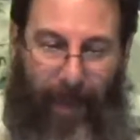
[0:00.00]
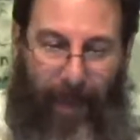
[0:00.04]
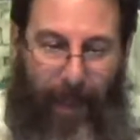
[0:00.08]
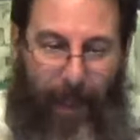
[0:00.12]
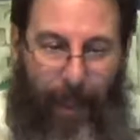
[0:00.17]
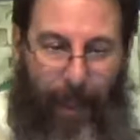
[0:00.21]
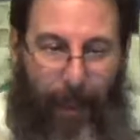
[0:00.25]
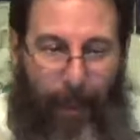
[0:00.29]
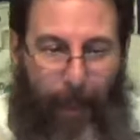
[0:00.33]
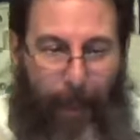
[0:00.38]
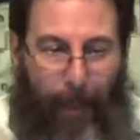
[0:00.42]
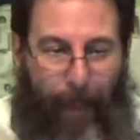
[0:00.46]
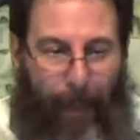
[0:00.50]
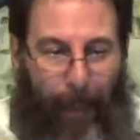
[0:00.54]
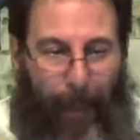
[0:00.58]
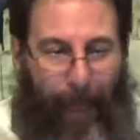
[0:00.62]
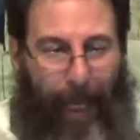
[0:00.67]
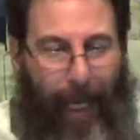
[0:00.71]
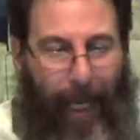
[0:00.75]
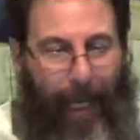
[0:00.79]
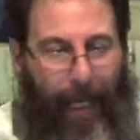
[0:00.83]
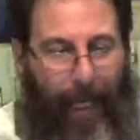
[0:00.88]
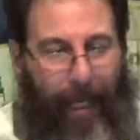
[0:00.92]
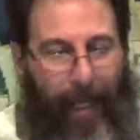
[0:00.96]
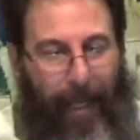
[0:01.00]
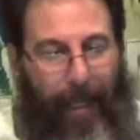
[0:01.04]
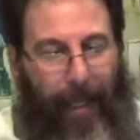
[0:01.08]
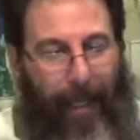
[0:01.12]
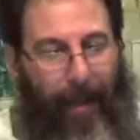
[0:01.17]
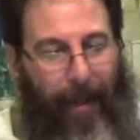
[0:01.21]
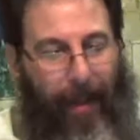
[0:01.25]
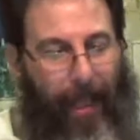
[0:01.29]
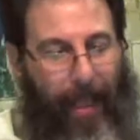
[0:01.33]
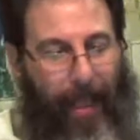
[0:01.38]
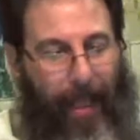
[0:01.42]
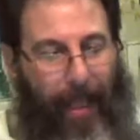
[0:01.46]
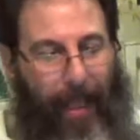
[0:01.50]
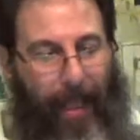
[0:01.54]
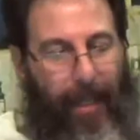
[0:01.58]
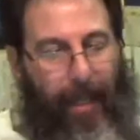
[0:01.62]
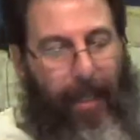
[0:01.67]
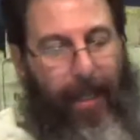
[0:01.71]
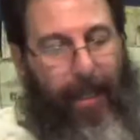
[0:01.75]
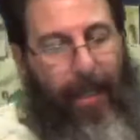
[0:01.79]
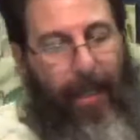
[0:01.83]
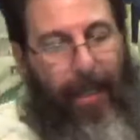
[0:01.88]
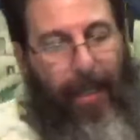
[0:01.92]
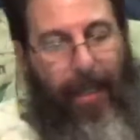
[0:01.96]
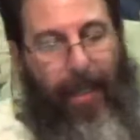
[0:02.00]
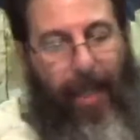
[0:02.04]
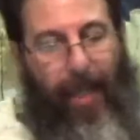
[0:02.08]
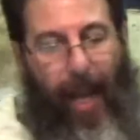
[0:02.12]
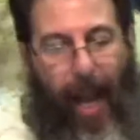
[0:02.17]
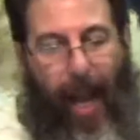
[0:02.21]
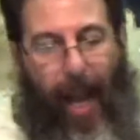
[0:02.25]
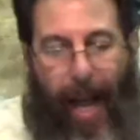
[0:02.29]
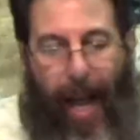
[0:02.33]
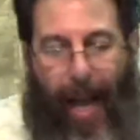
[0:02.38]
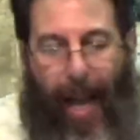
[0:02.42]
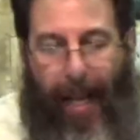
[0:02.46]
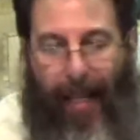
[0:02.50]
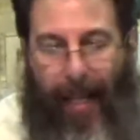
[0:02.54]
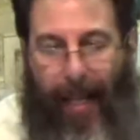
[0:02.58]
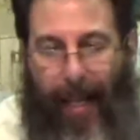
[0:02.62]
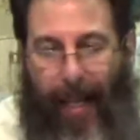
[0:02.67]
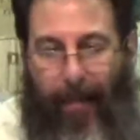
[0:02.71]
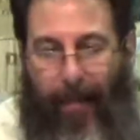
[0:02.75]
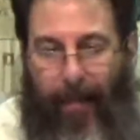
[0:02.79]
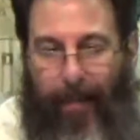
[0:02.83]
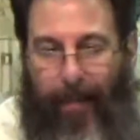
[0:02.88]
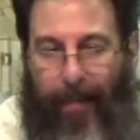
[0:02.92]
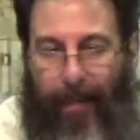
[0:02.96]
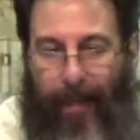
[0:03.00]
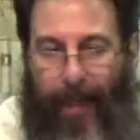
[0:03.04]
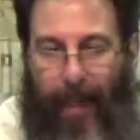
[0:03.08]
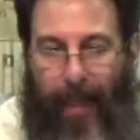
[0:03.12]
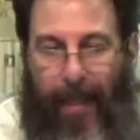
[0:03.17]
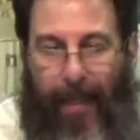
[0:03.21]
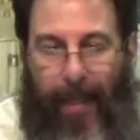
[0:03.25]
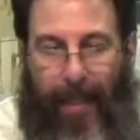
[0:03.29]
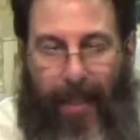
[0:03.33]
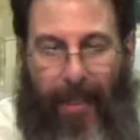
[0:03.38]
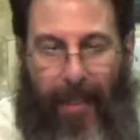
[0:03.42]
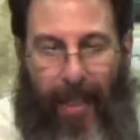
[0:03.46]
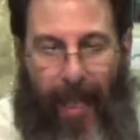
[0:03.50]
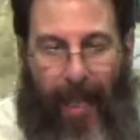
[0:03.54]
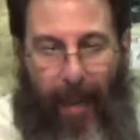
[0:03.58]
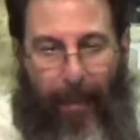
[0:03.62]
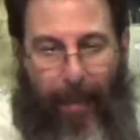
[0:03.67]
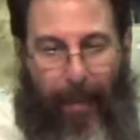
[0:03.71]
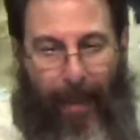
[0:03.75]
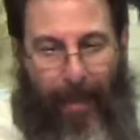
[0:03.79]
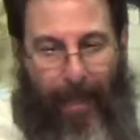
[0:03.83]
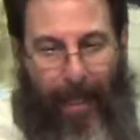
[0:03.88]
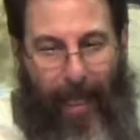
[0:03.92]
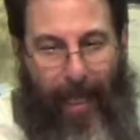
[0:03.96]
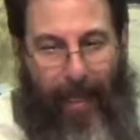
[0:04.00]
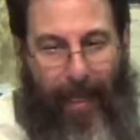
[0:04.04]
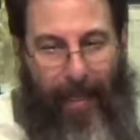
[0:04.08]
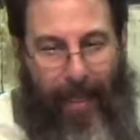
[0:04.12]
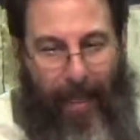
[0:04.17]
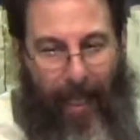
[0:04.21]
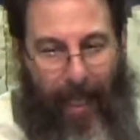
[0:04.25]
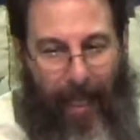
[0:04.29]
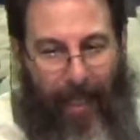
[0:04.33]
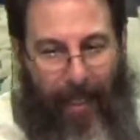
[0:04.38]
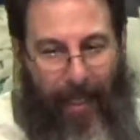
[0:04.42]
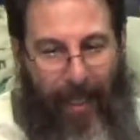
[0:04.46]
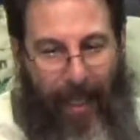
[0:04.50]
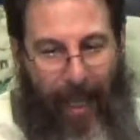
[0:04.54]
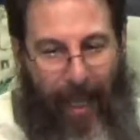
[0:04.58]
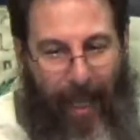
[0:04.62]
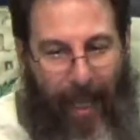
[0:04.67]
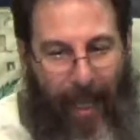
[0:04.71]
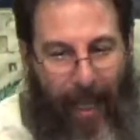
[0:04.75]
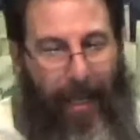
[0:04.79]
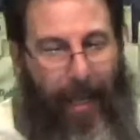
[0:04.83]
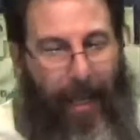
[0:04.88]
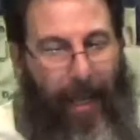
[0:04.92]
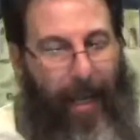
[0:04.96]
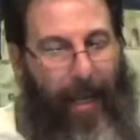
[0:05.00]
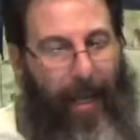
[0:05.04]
you will bring this tithe in, this 10% set aside,